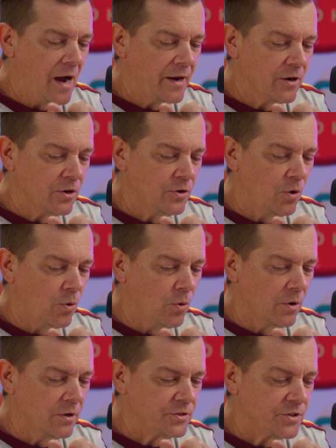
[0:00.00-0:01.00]
iron
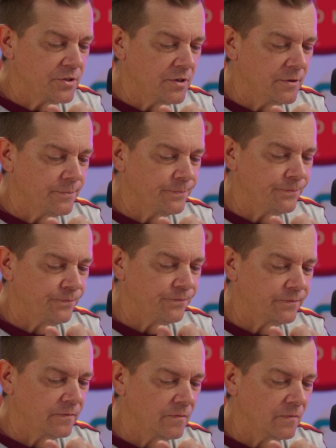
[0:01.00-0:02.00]
ores
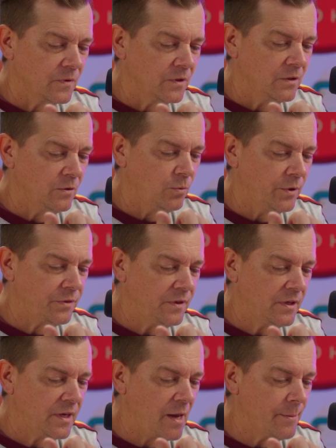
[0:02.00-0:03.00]
with
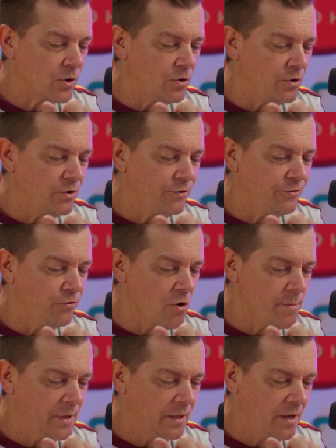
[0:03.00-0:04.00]
the chemical
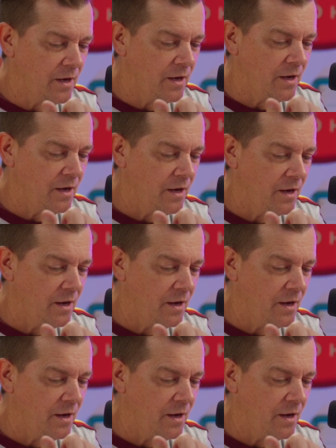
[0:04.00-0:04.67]
formula